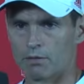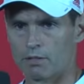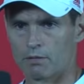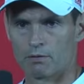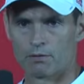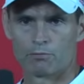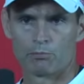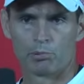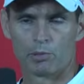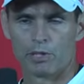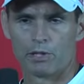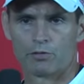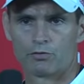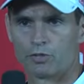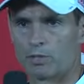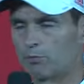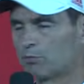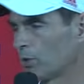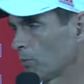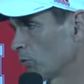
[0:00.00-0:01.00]
it play the
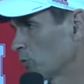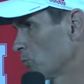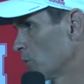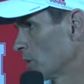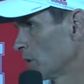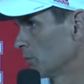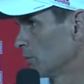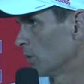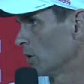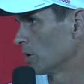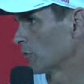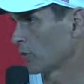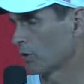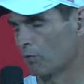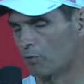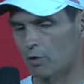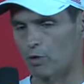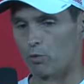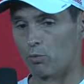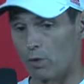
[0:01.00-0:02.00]
same with running the ball.
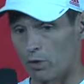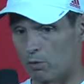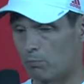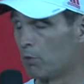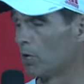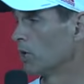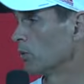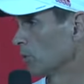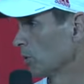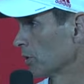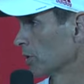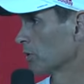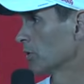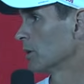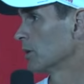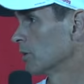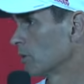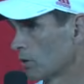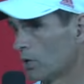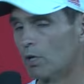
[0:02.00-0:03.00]
If we can run the ball really
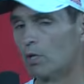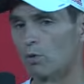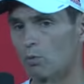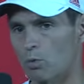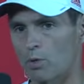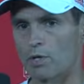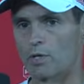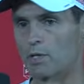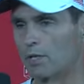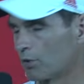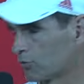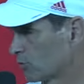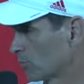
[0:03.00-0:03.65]
good, we're going to get